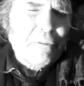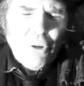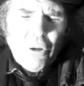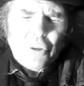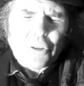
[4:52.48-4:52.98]

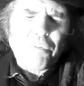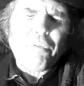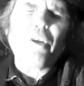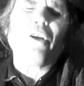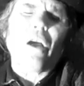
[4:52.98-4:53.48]
"Dolls are
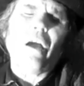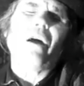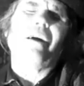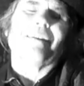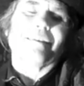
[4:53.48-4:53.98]
for
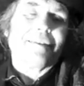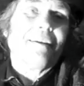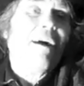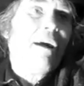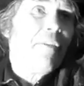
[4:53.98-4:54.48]
girls,
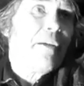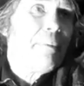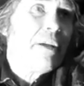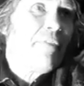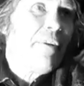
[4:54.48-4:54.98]
are they,
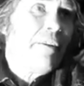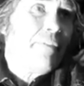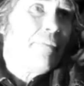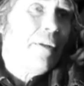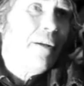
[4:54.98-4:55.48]
my
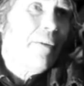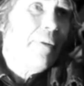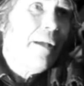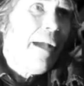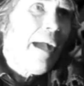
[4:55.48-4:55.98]
fine
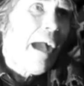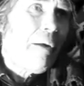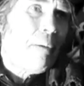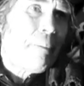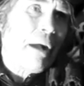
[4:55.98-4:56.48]
fellow?
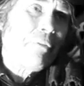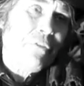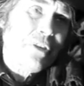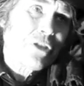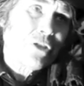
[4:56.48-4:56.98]
How about
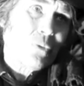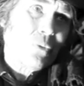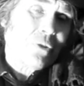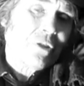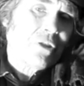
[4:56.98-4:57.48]
this
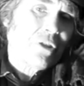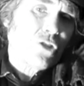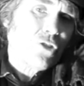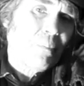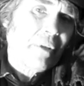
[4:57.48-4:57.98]
sort?" said the
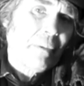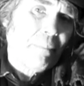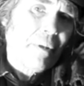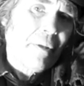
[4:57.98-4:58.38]
shopkeeper,